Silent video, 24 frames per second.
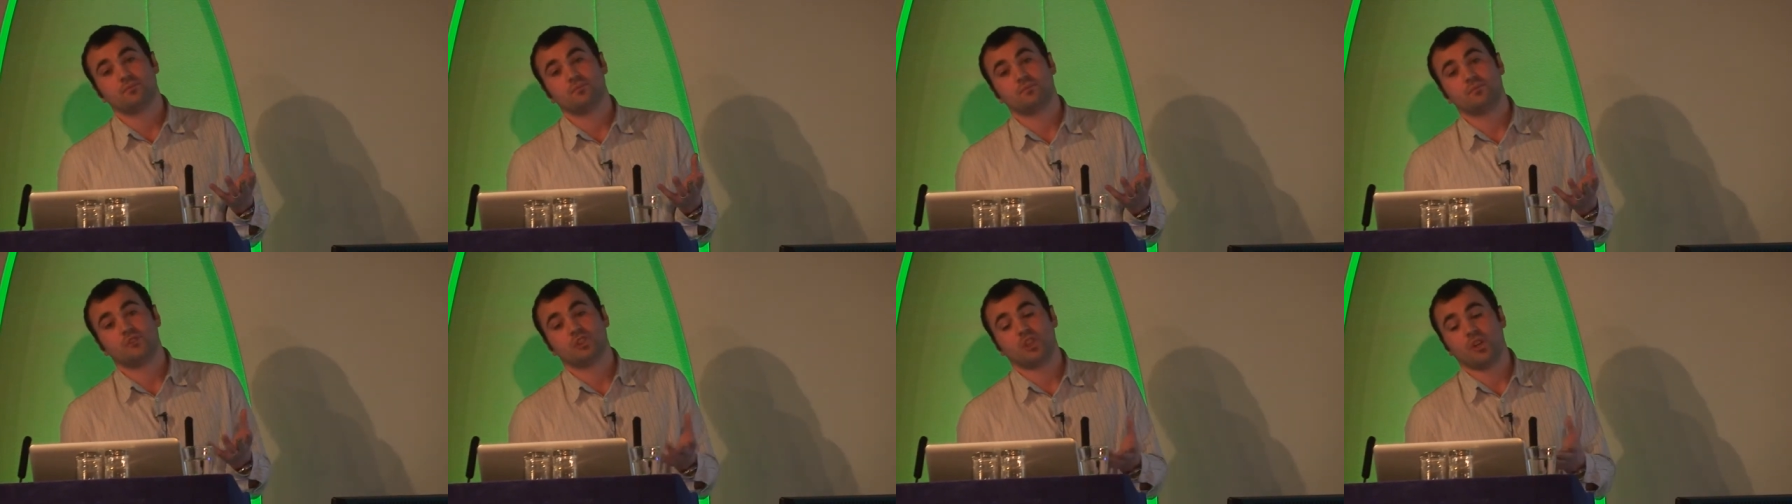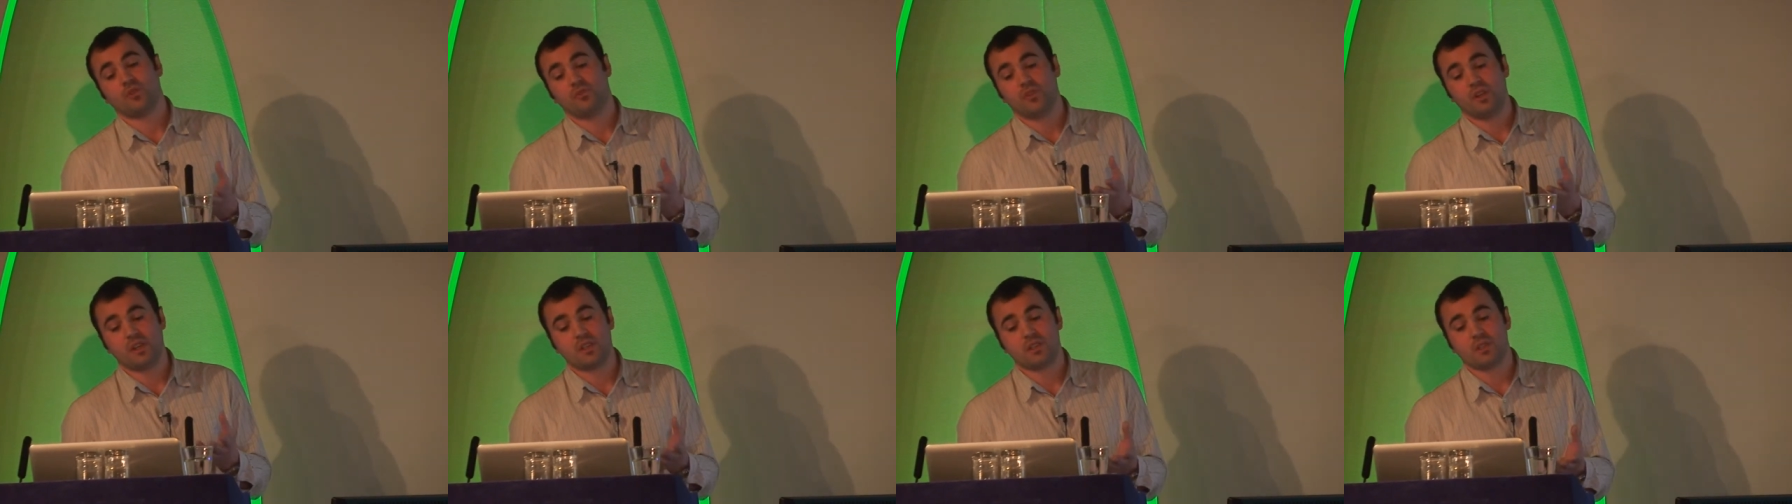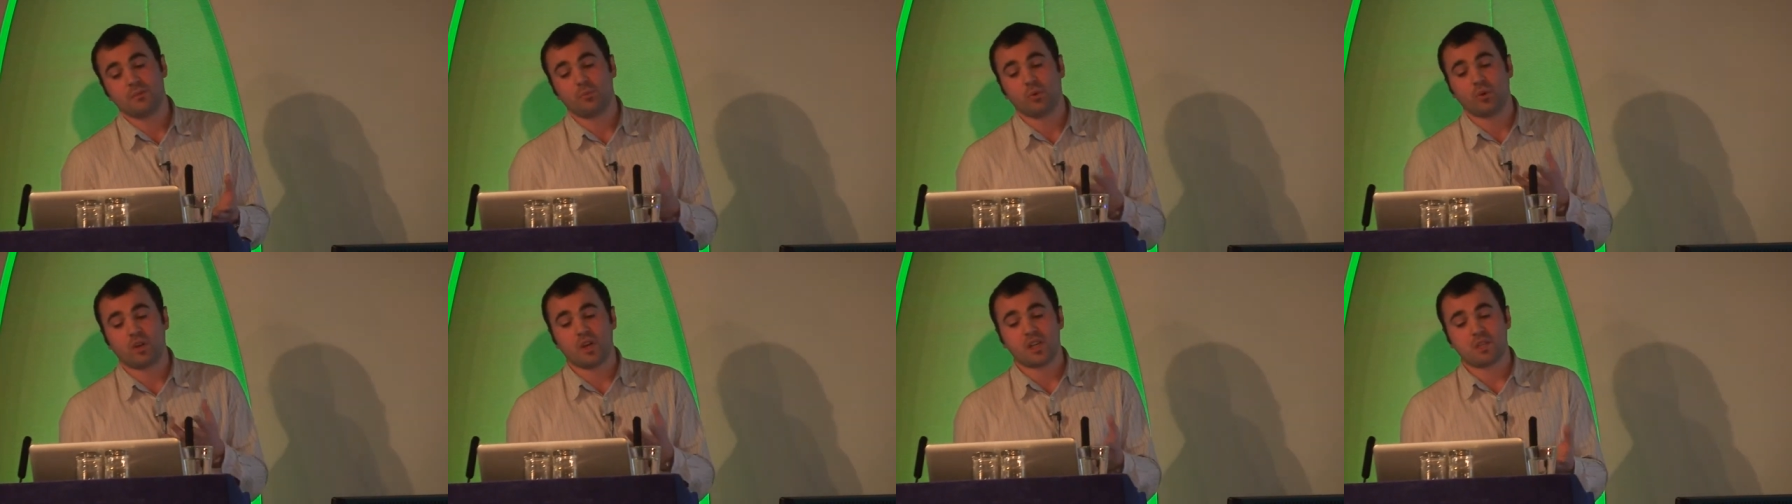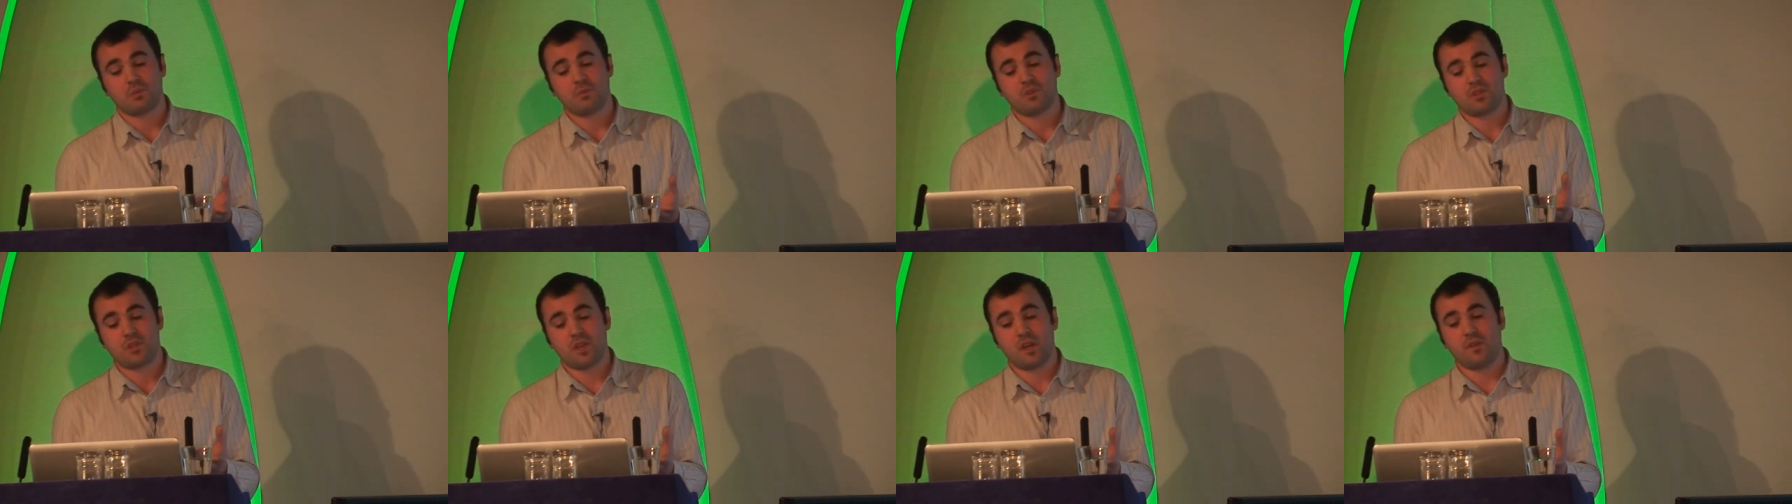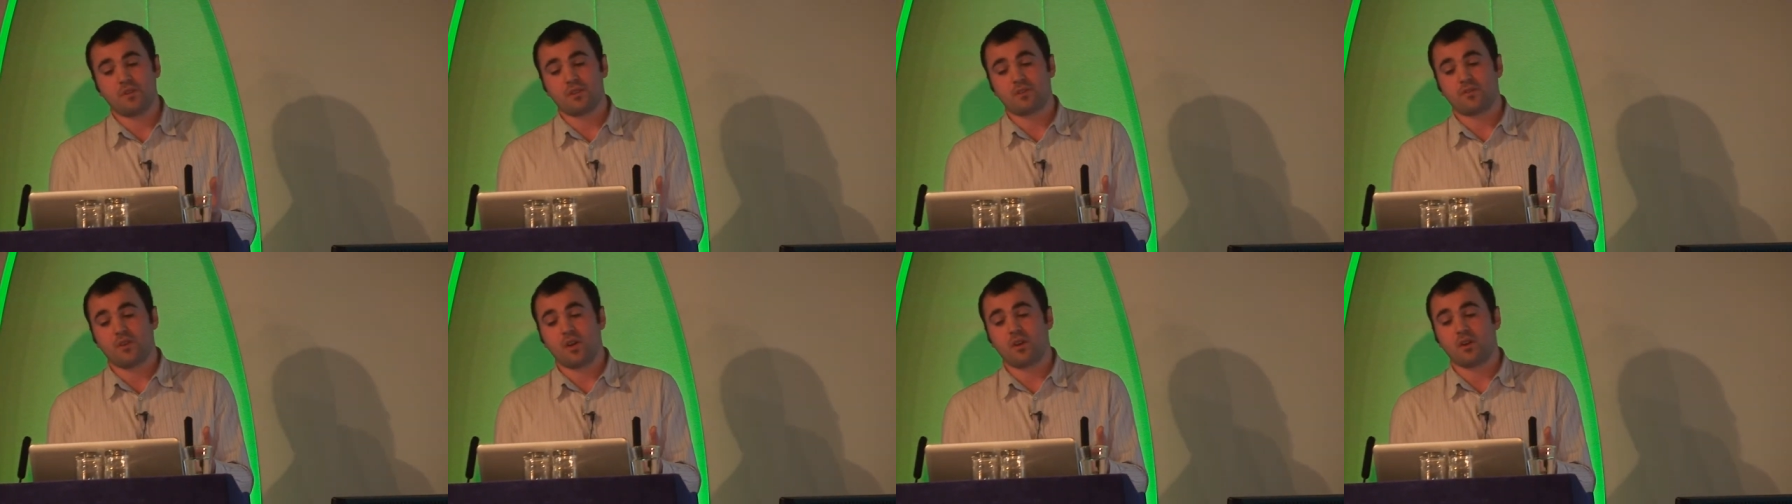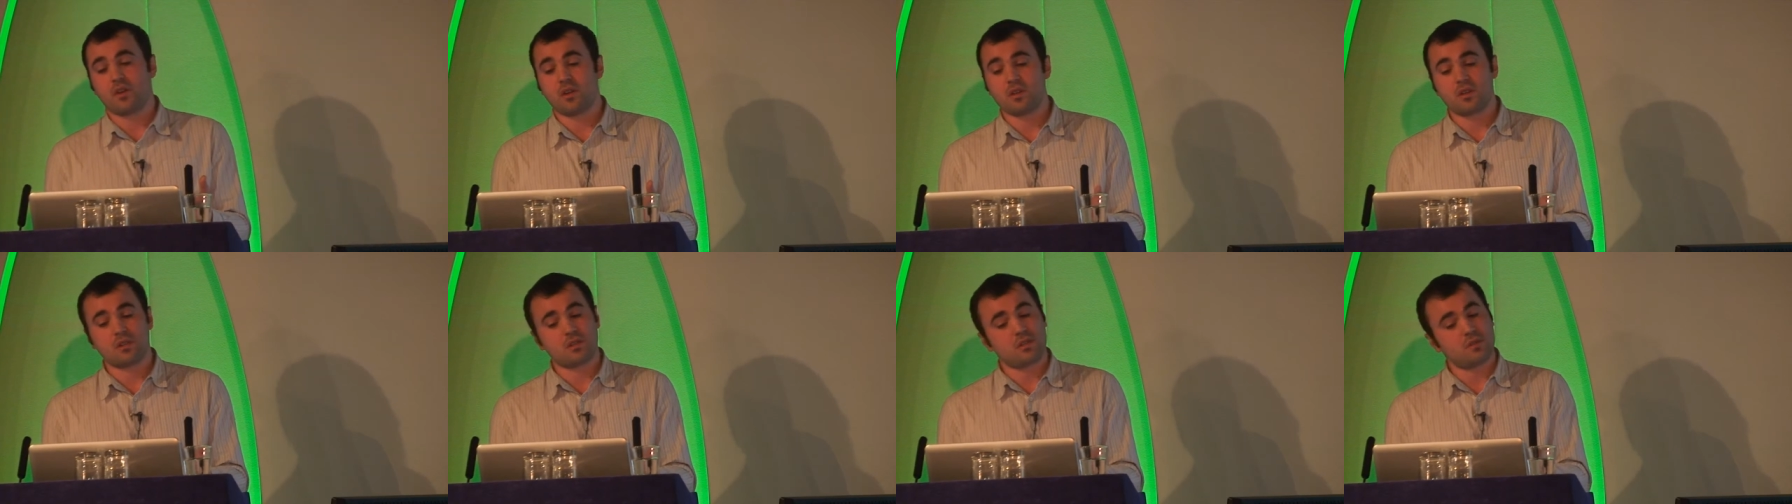So really simple, customer service
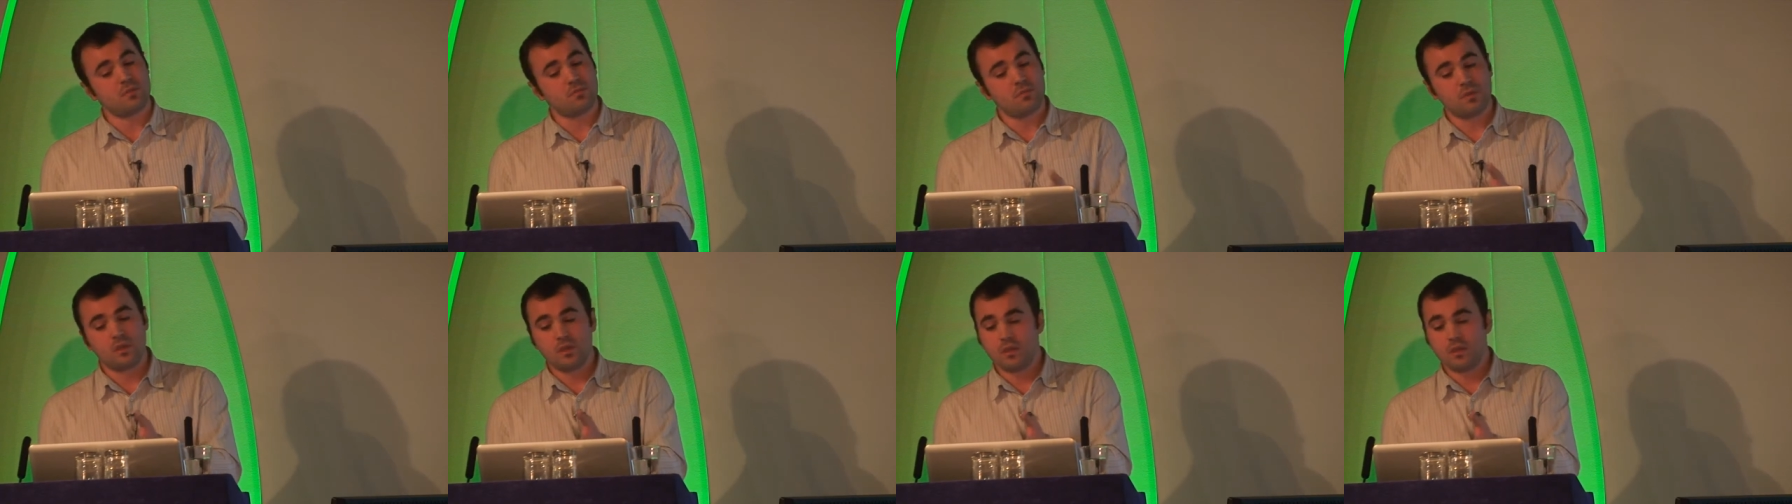focused,